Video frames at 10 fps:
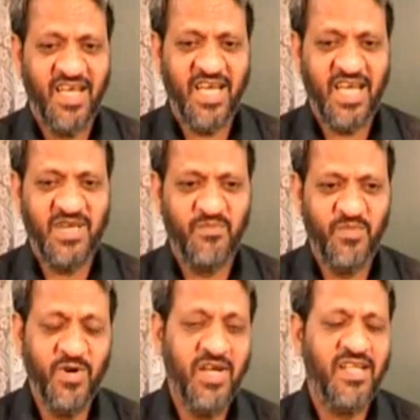and
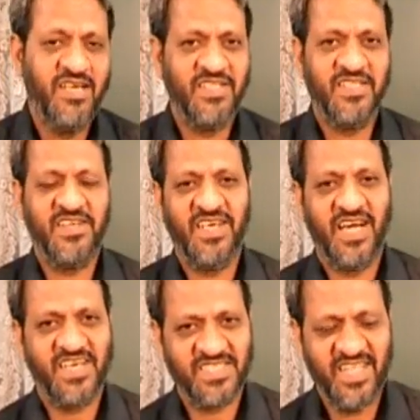pull the
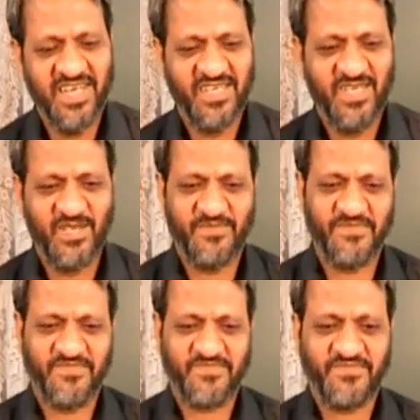dark slide.
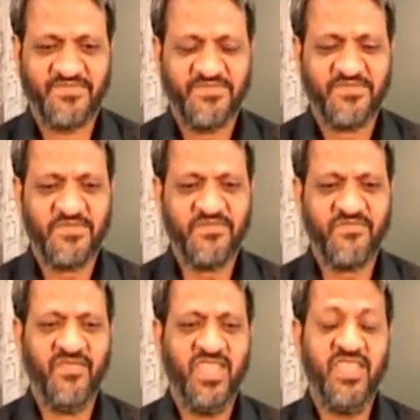
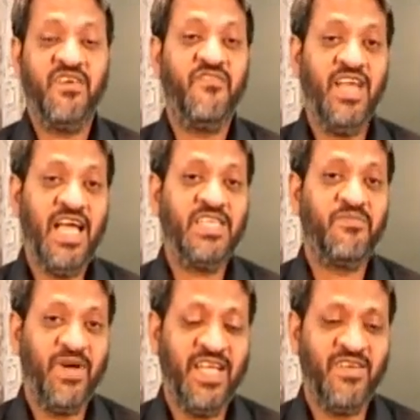The flash
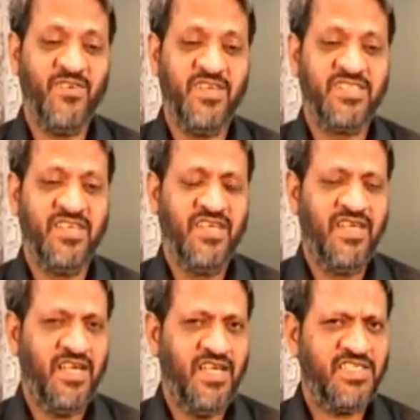pan was
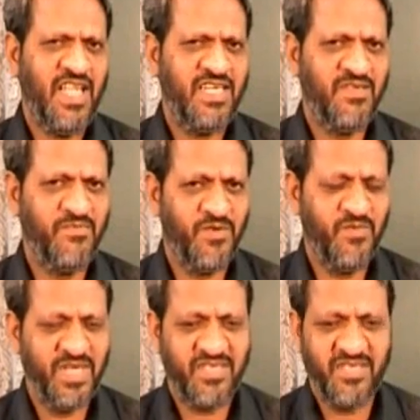a slight
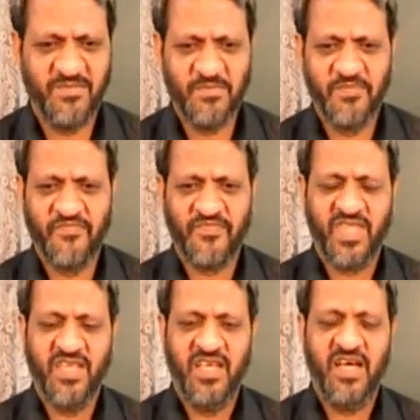improvement.
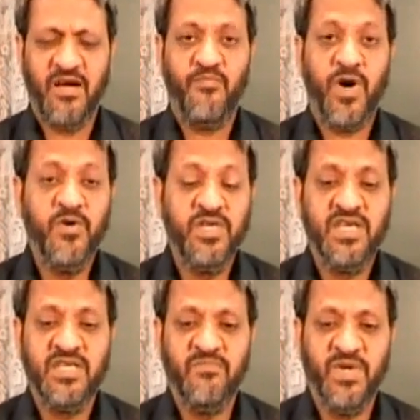A
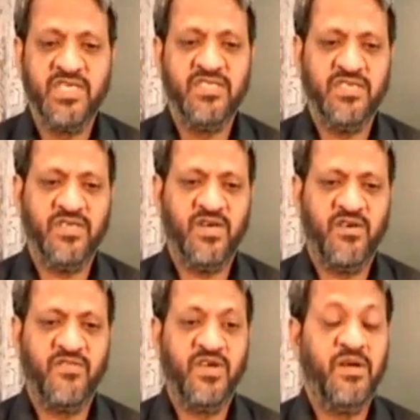powdered mixture
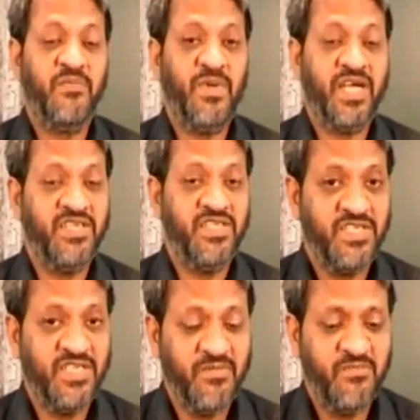of
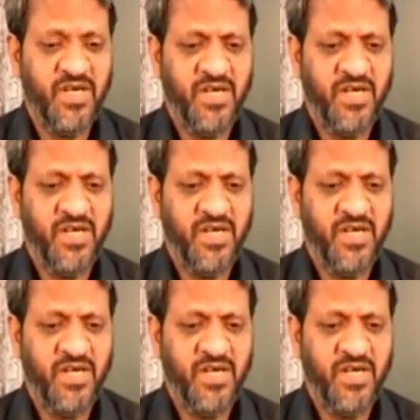magnesium,